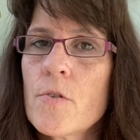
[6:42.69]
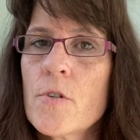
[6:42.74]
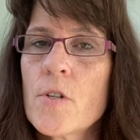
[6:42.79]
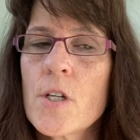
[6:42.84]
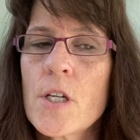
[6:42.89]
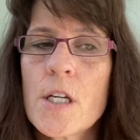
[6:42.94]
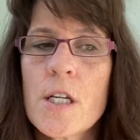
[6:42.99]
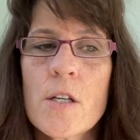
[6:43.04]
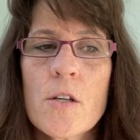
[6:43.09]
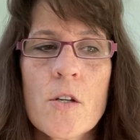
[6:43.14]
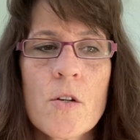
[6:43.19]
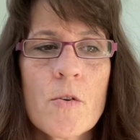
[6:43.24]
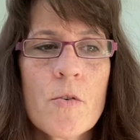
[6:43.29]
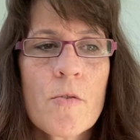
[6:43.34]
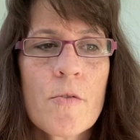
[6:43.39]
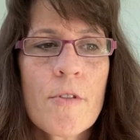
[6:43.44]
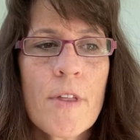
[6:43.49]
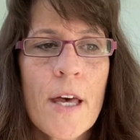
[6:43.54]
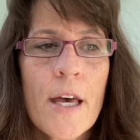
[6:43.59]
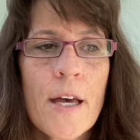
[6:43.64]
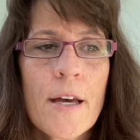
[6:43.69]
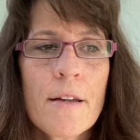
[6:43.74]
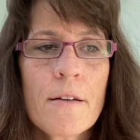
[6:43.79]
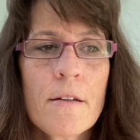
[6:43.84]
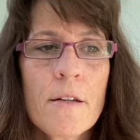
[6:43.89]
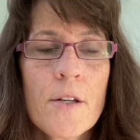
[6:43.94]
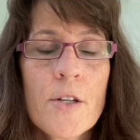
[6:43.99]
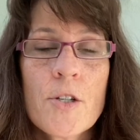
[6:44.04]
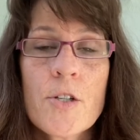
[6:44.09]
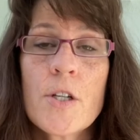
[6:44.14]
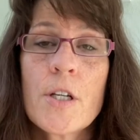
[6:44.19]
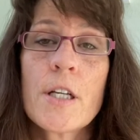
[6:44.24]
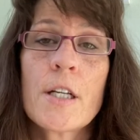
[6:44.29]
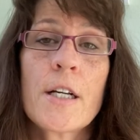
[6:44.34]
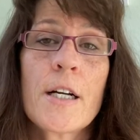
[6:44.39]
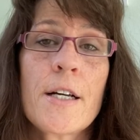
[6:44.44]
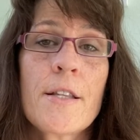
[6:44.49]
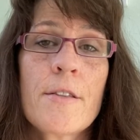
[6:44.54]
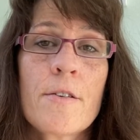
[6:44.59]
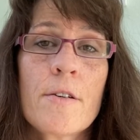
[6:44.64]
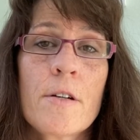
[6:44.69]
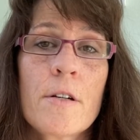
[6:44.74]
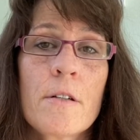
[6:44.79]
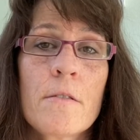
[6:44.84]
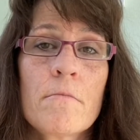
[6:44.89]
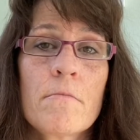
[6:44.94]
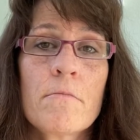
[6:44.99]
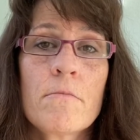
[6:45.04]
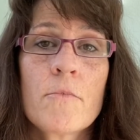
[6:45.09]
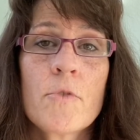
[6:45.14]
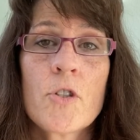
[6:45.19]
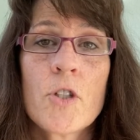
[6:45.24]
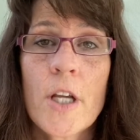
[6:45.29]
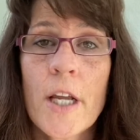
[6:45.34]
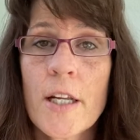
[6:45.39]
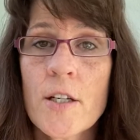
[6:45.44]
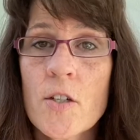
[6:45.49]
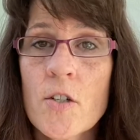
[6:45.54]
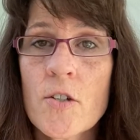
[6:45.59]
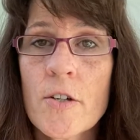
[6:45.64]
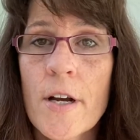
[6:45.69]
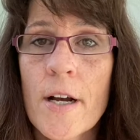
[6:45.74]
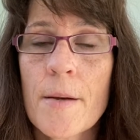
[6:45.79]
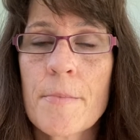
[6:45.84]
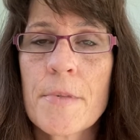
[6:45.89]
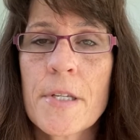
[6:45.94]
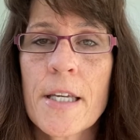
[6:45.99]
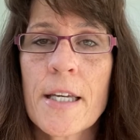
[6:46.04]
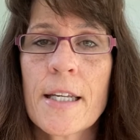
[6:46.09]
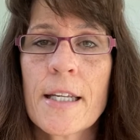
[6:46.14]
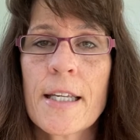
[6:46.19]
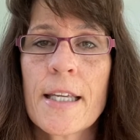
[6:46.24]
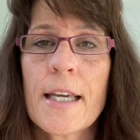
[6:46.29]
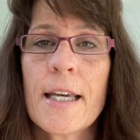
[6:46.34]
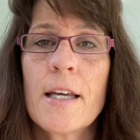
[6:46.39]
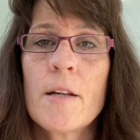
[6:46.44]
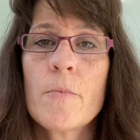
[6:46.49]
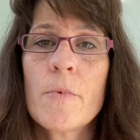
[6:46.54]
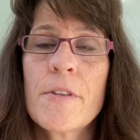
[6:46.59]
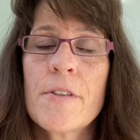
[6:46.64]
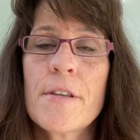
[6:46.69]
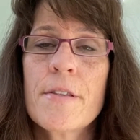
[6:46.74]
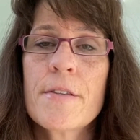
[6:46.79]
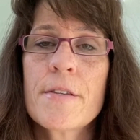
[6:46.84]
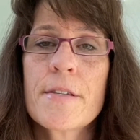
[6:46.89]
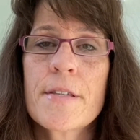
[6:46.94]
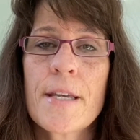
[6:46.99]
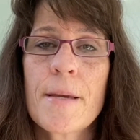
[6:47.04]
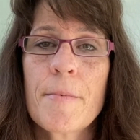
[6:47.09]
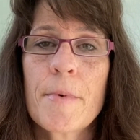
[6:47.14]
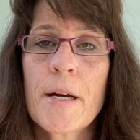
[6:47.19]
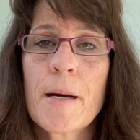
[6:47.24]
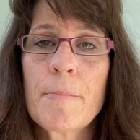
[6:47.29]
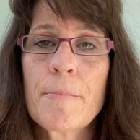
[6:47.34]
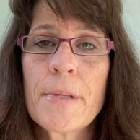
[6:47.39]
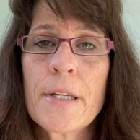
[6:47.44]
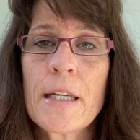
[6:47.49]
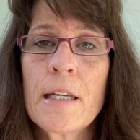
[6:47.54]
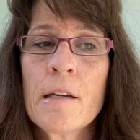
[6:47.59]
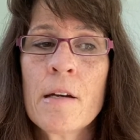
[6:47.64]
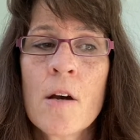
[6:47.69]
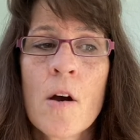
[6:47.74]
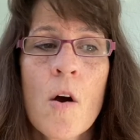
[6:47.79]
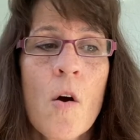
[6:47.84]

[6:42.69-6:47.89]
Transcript: She knew that she could either change jobs yet again within the same company,